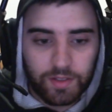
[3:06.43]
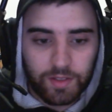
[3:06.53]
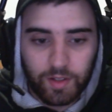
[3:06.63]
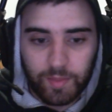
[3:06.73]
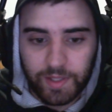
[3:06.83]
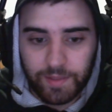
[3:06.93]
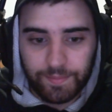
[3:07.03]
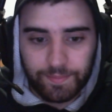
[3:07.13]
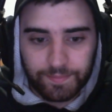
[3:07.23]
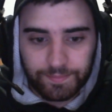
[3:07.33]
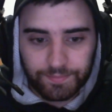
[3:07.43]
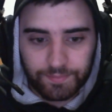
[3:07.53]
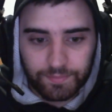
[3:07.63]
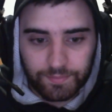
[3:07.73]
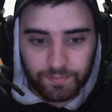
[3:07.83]
So I mean,
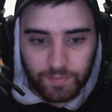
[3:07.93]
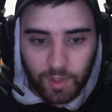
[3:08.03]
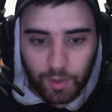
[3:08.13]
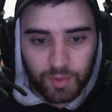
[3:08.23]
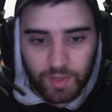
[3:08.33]
those